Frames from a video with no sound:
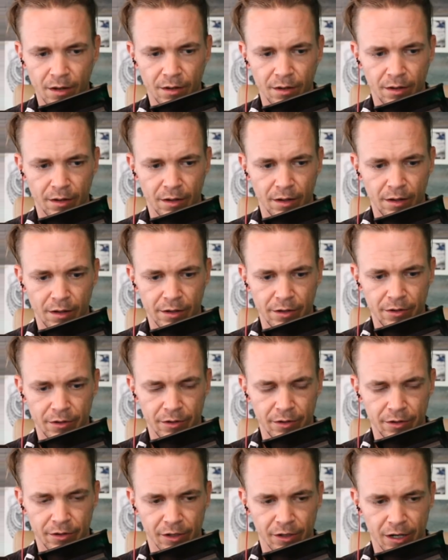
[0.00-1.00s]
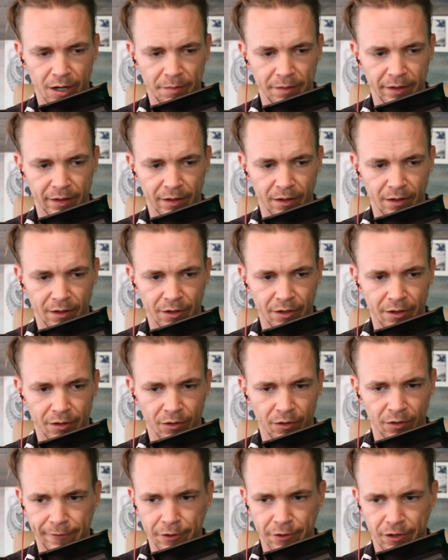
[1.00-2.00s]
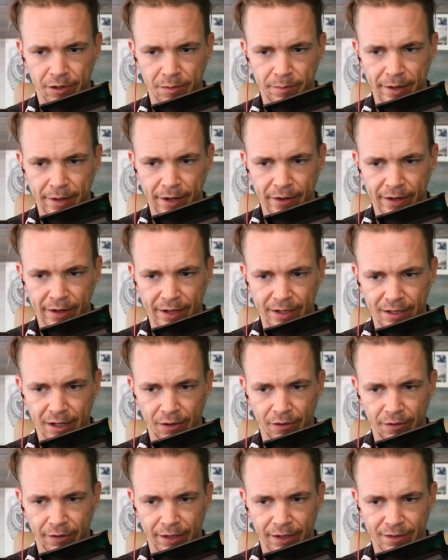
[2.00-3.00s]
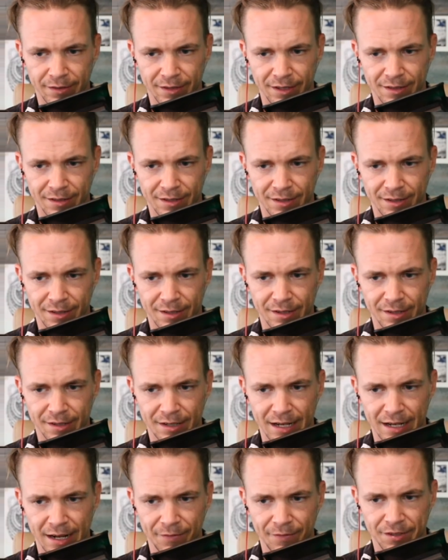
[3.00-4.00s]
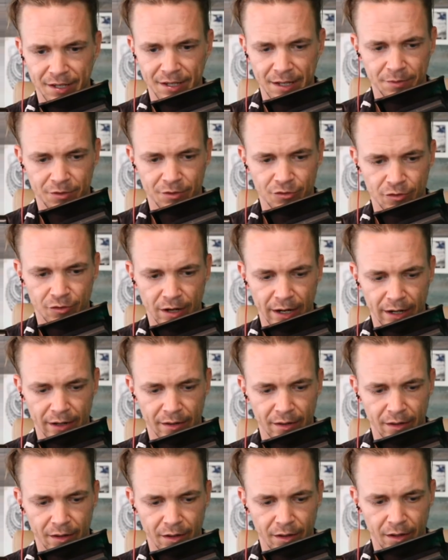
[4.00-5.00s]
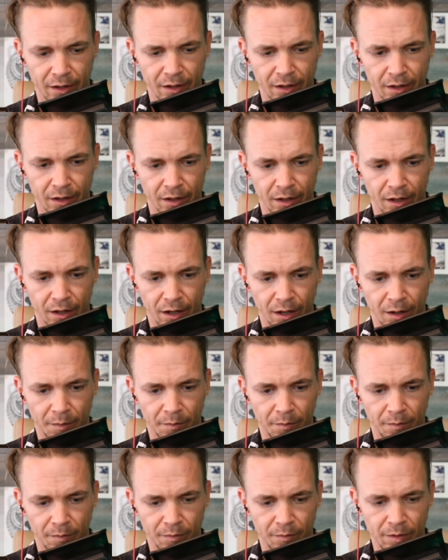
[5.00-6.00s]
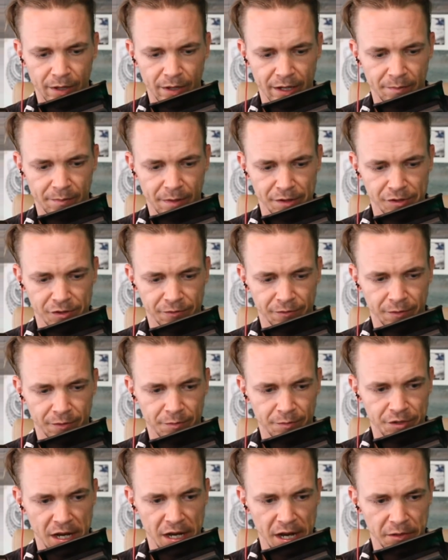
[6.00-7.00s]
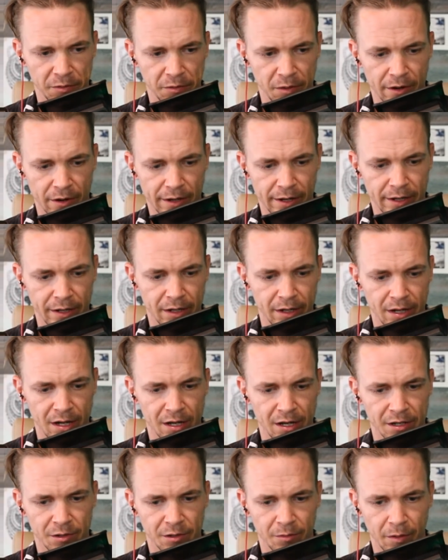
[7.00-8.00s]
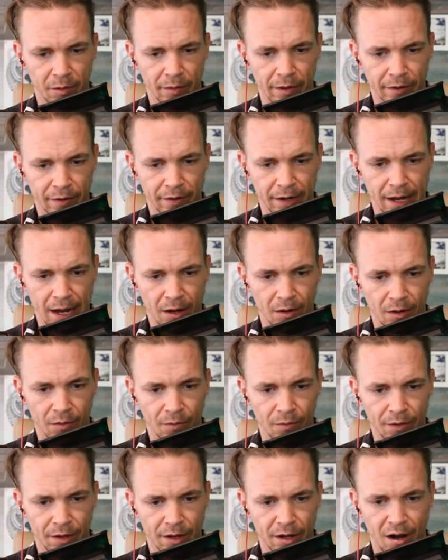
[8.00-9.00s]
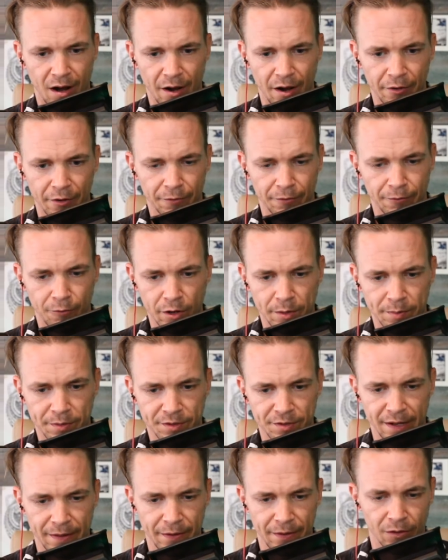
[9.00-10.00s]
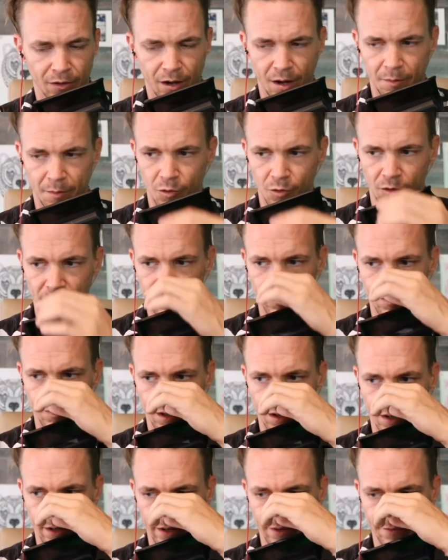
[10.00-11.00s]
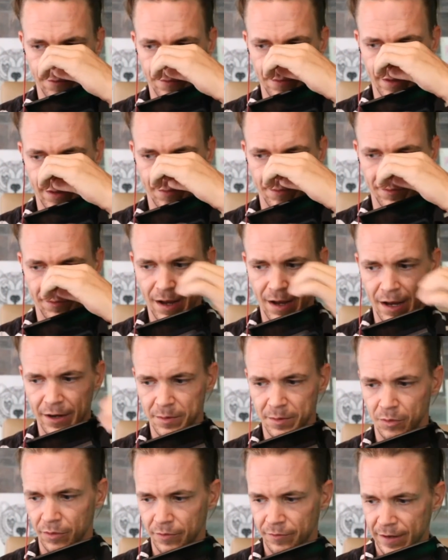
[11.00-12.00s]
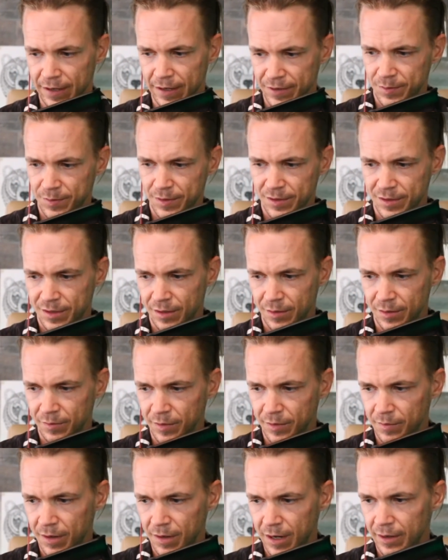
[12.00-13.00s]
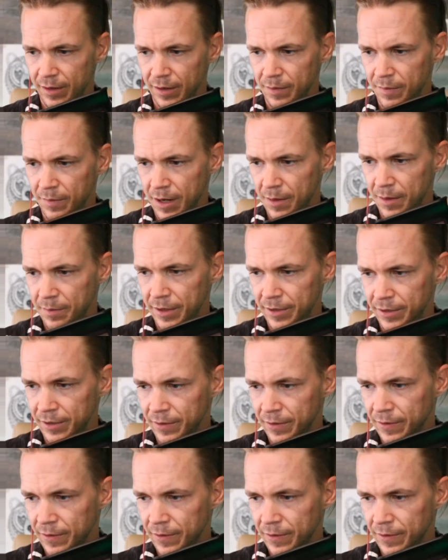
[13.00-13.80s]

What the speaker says: if you're comparing it to other things, it doesn't have the same strength. We can measure from January to where we are now, 140%. There are a lot more valuable investments in my opinion.